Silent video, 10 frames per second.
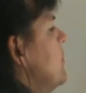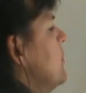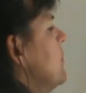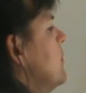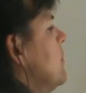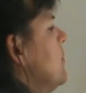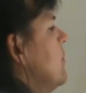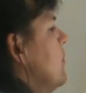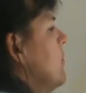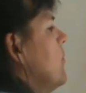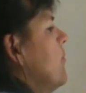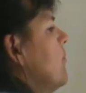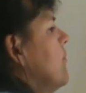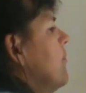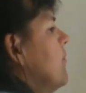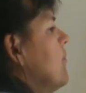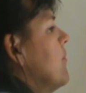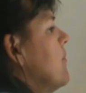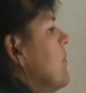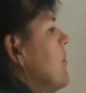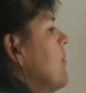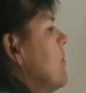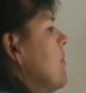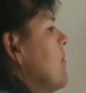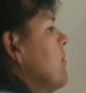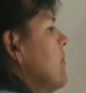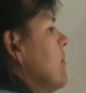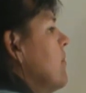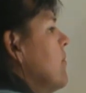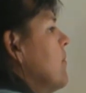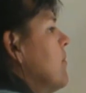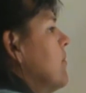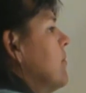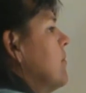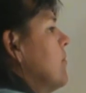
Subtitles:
(silence)